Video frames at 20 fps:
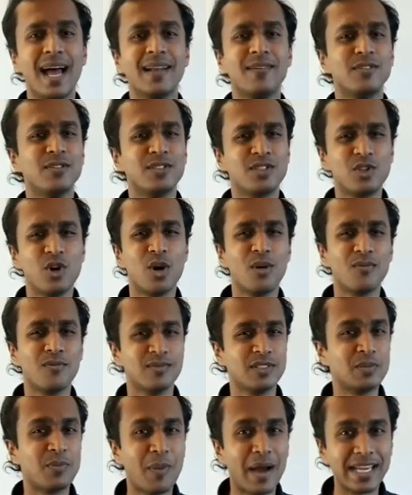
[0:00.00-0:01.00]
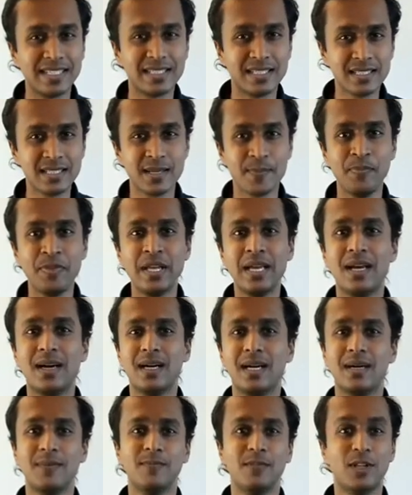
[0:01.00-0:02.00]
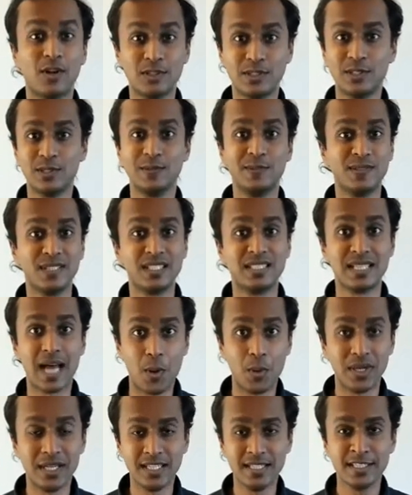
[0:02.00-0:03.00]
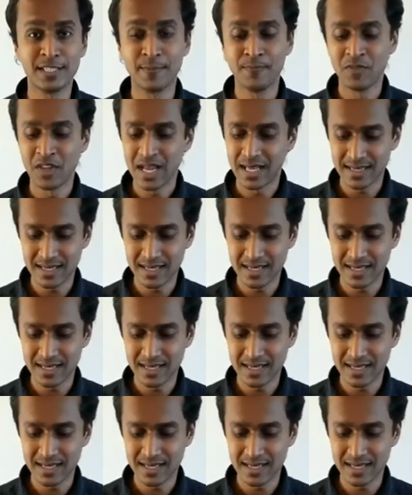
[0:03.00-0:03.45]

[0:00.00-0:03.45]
and strong spices, um, lots of sourness.